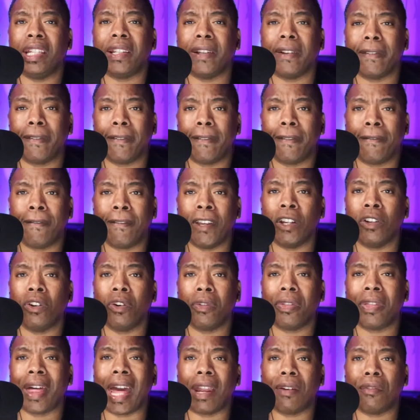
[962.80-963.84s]
to
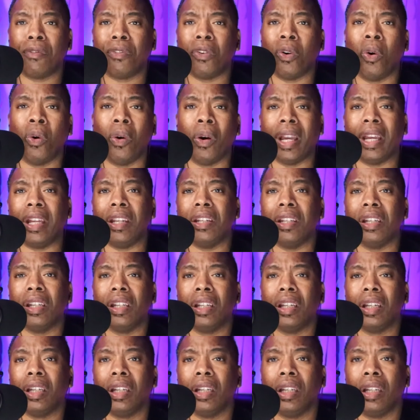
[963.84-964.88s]
fill that void
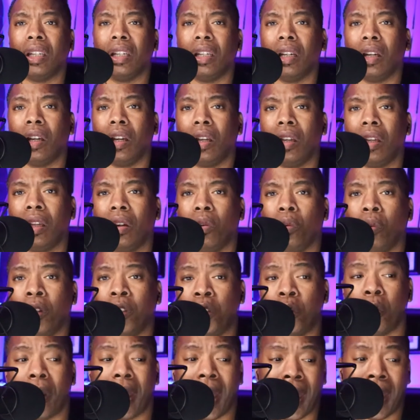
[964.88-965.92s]

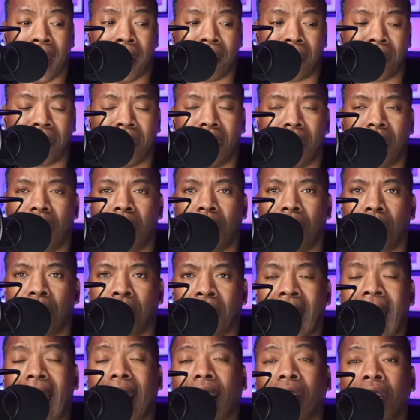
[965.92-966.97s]
when you have
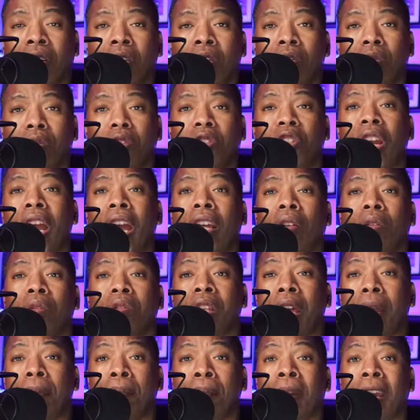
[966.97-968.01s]
black news channels
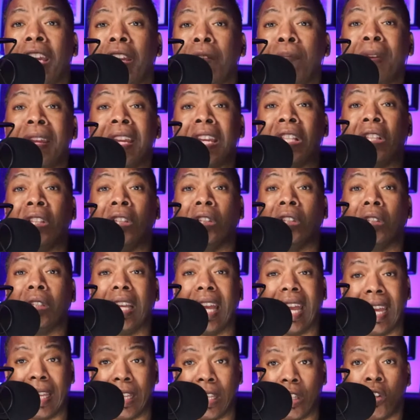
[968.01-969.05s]
that may be
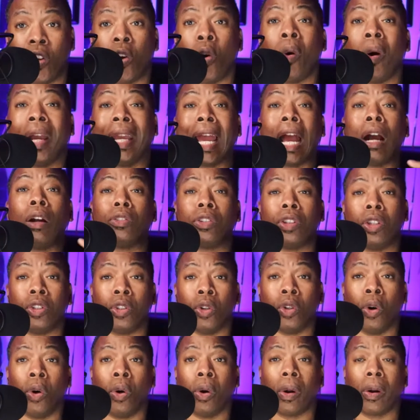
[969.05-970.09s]
going out the
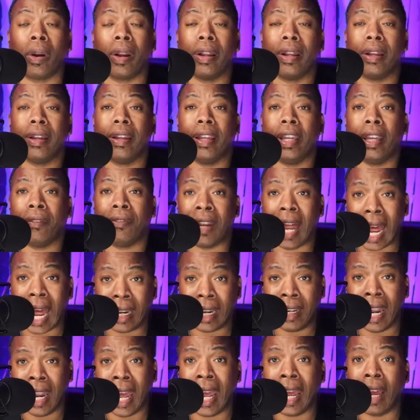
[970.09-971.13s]
door, if not
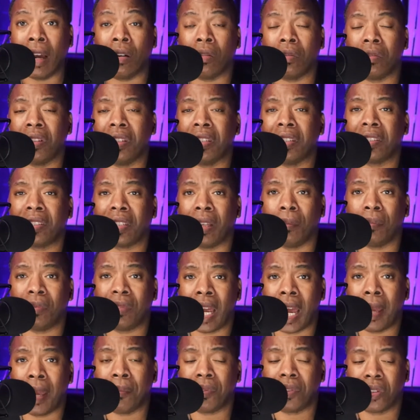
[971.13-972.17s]
now,
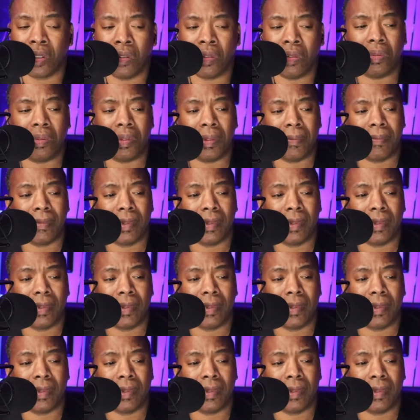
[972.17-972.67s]
sometime soon